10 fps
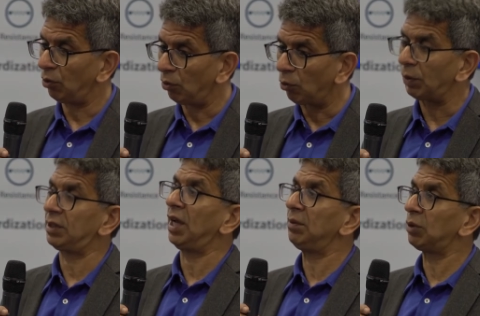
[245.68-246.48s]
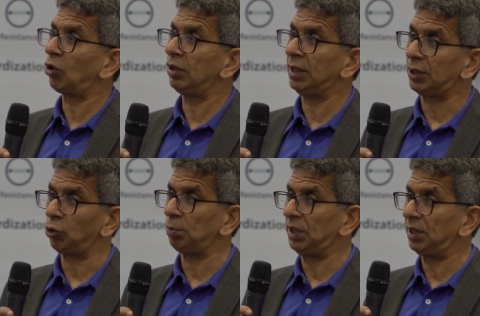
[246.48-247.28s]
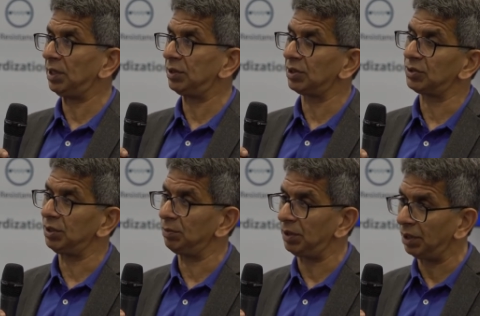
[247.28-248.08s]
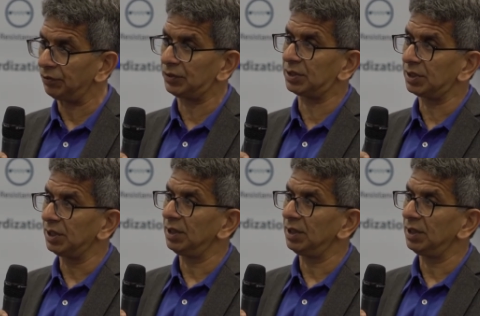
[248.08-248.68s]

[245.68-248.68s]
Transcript: over time the electroplating system drifts,